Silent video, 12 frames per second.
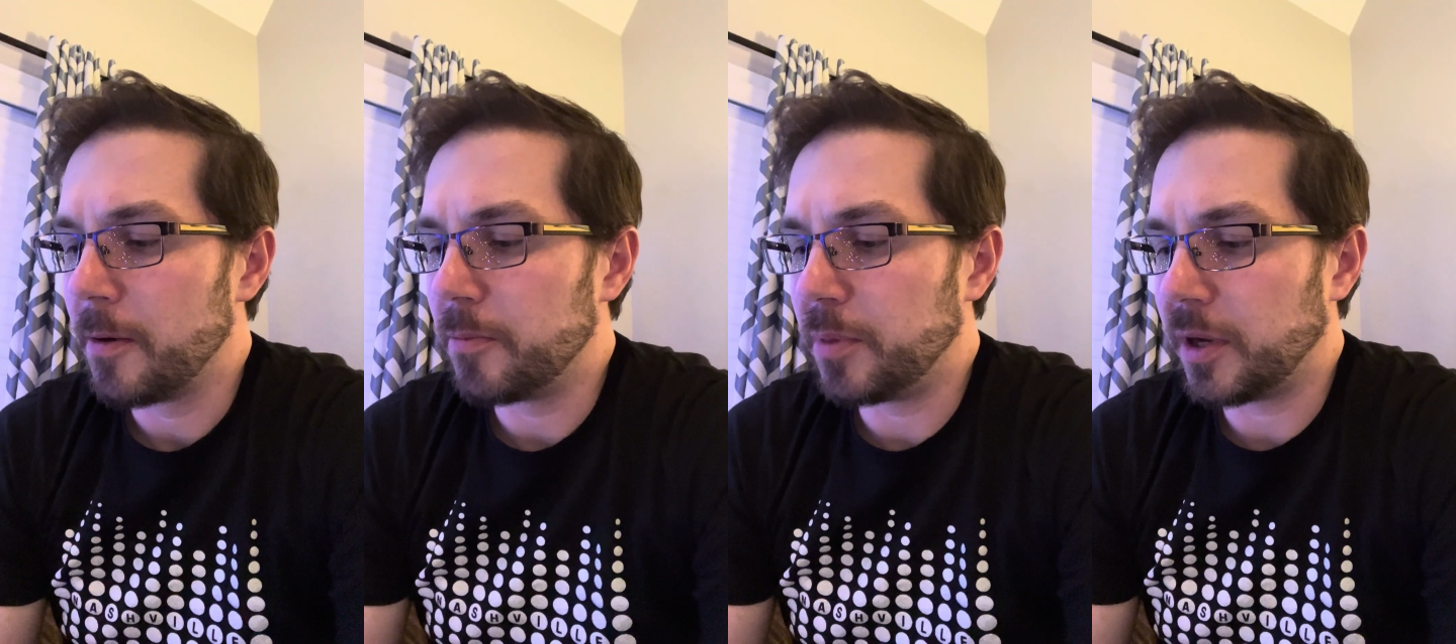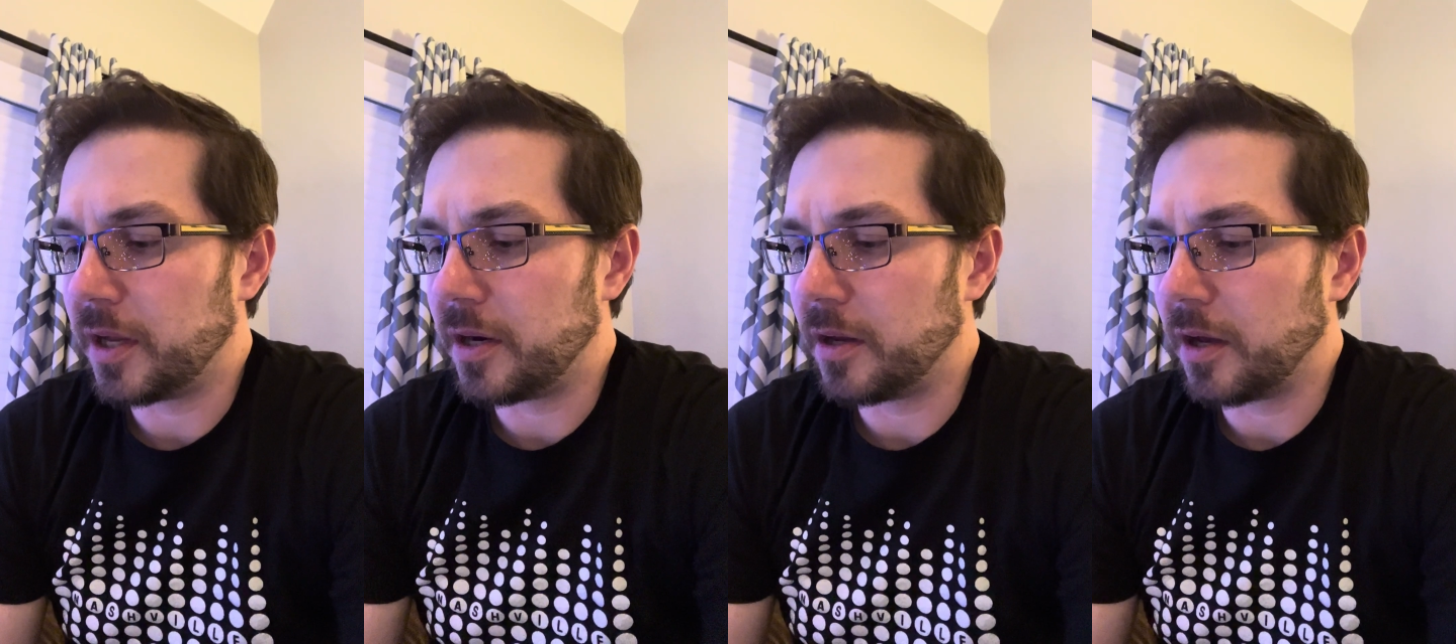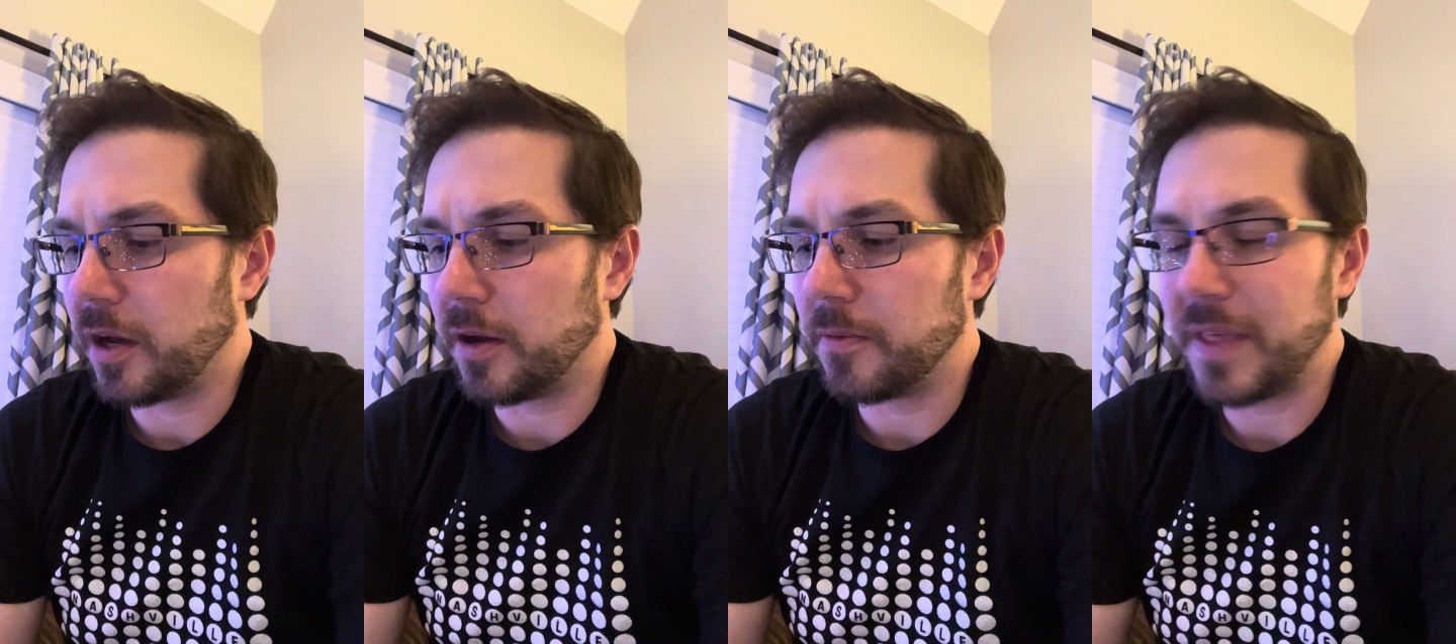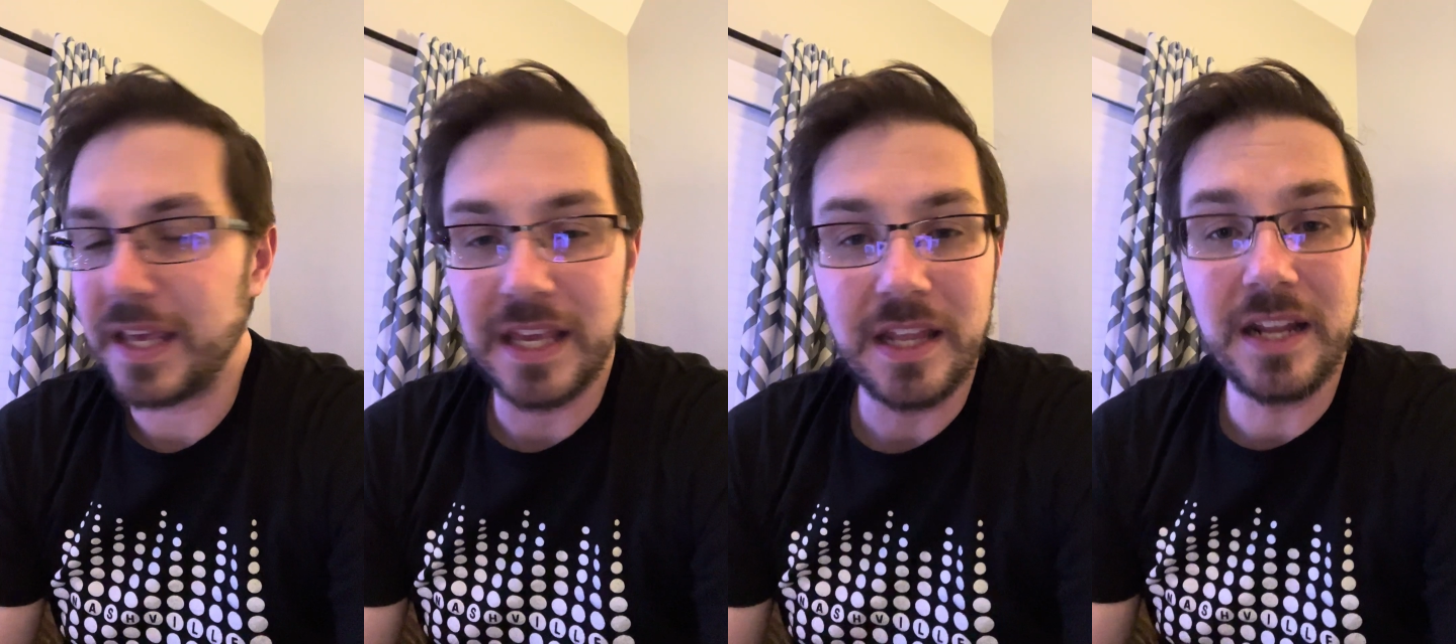but they
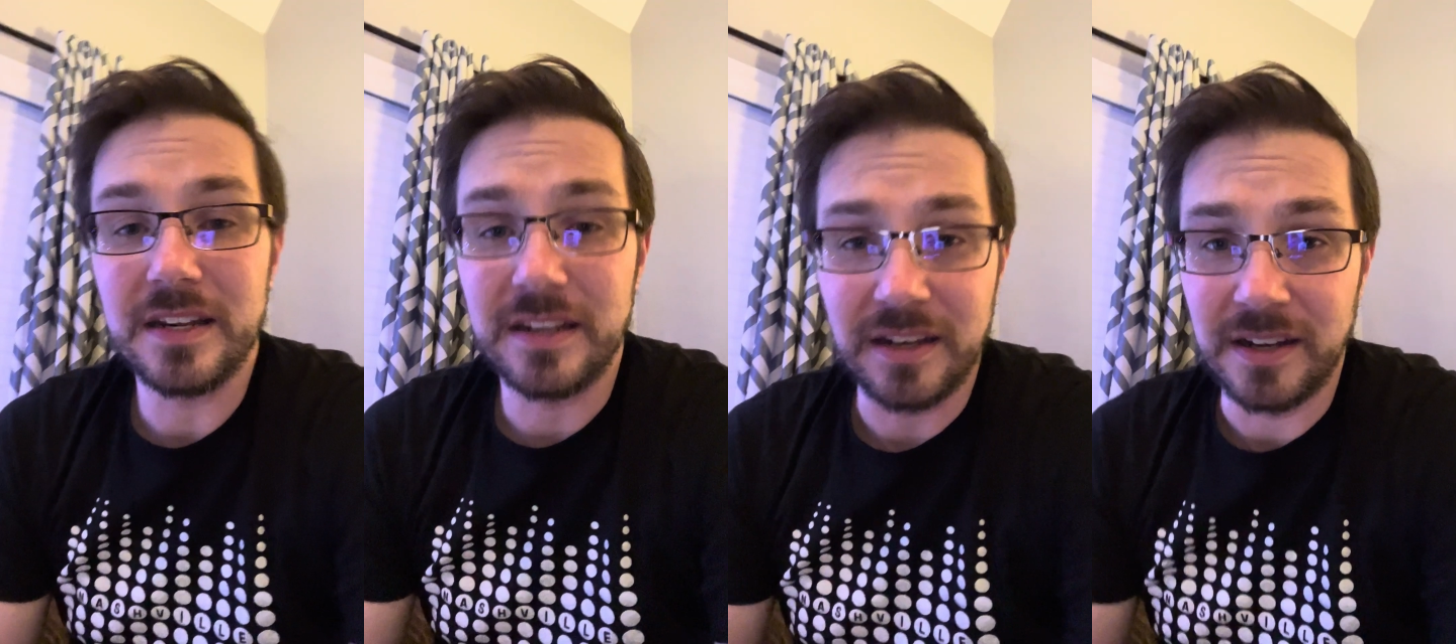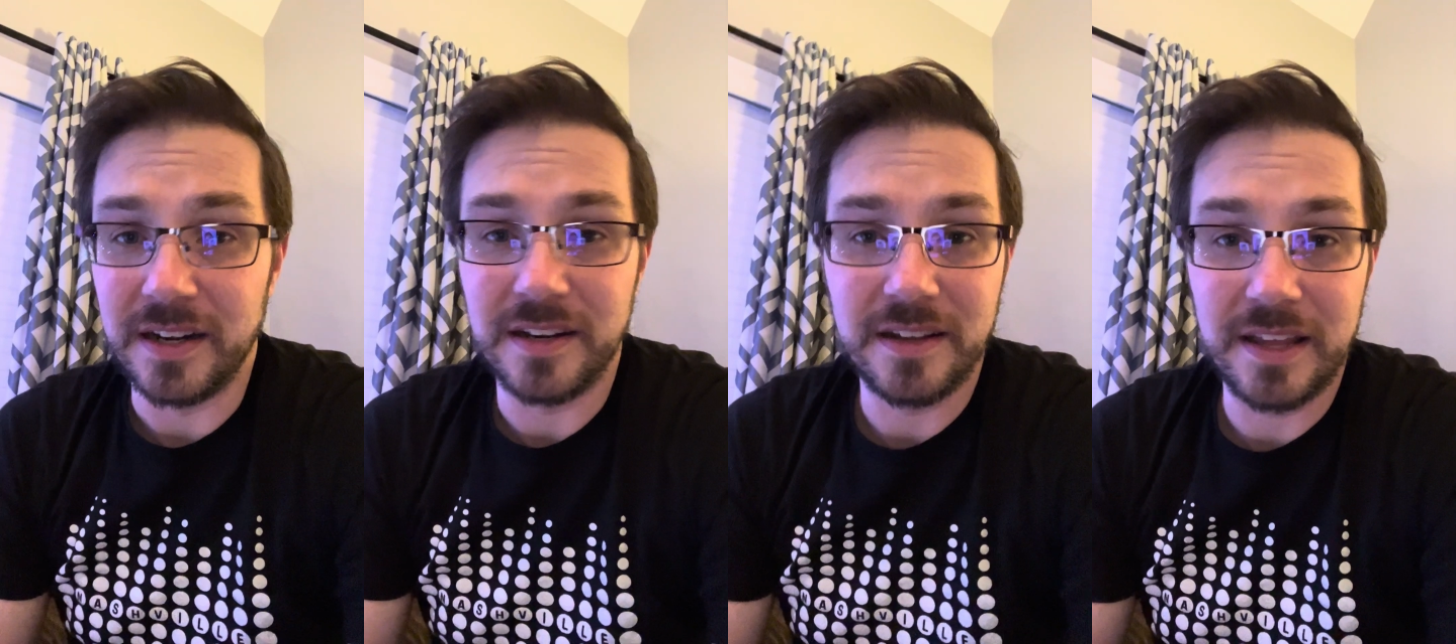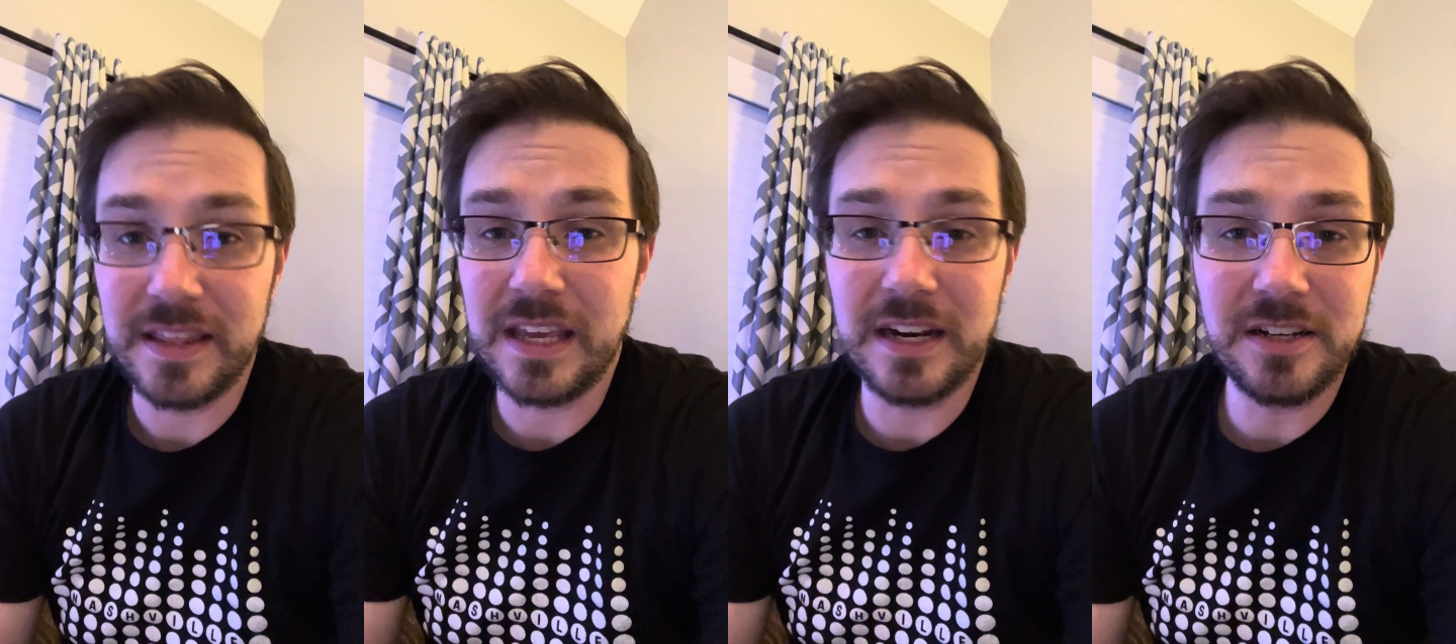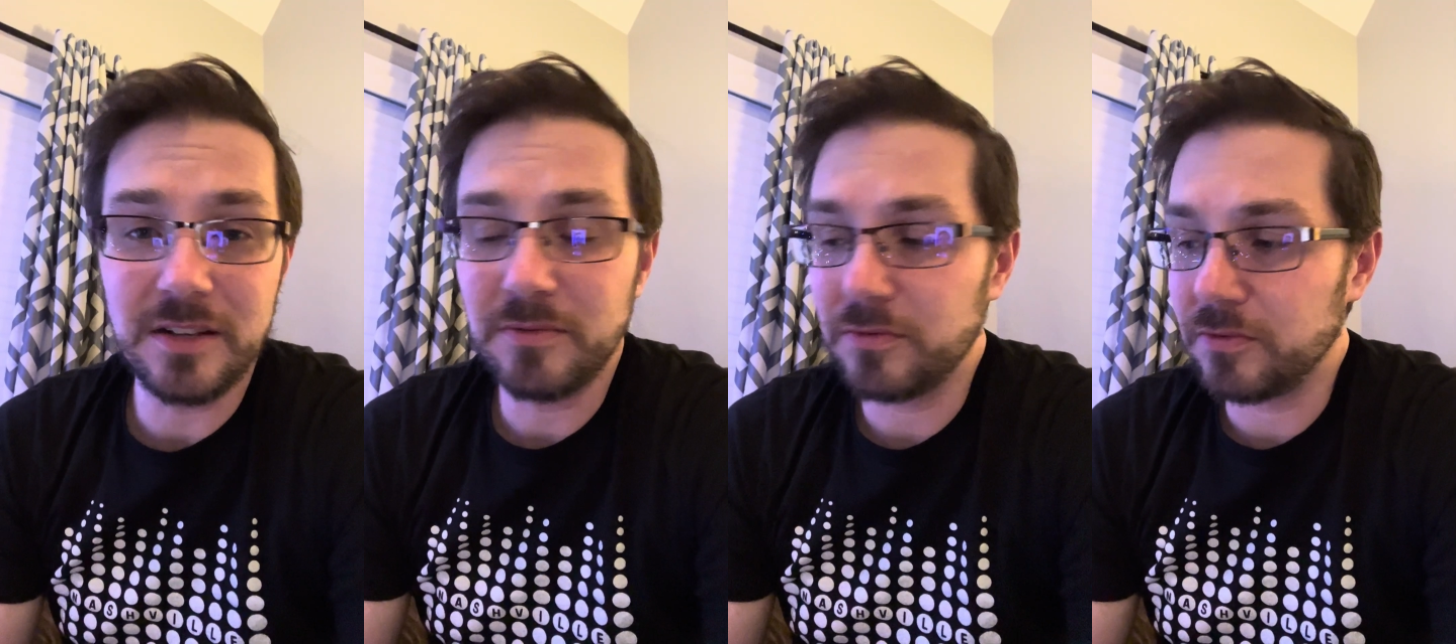get it done, and they get it
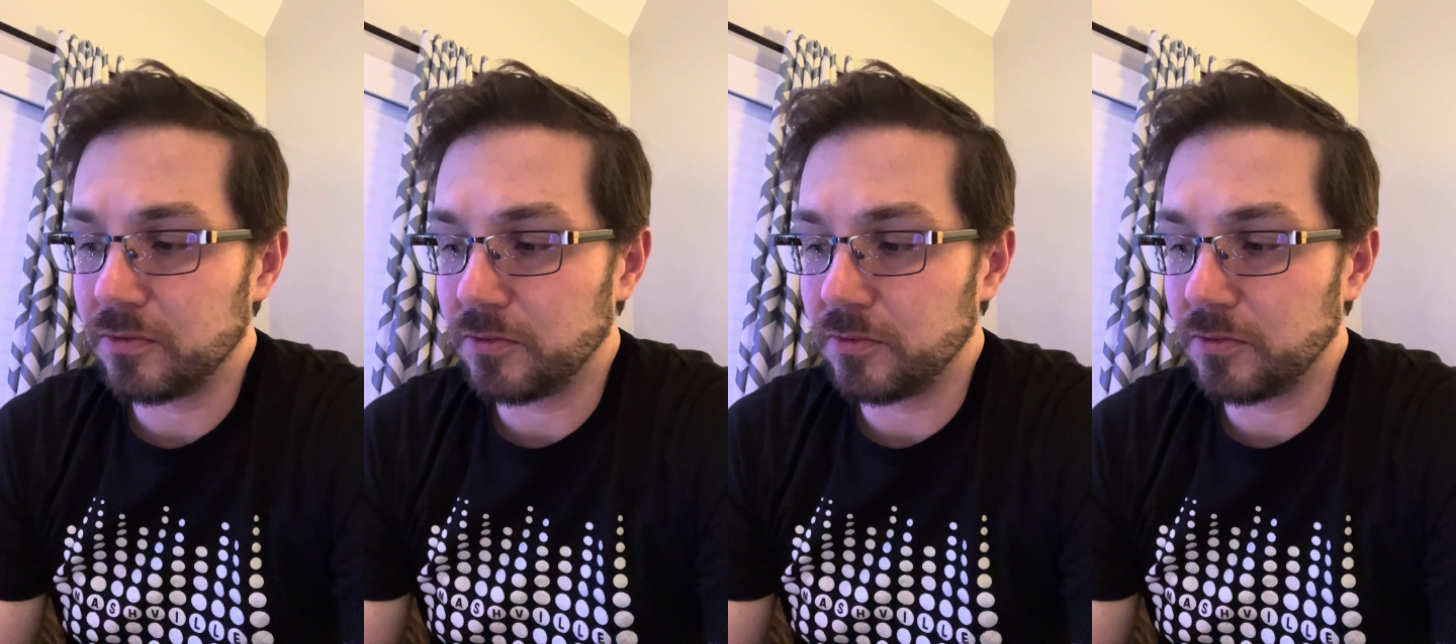done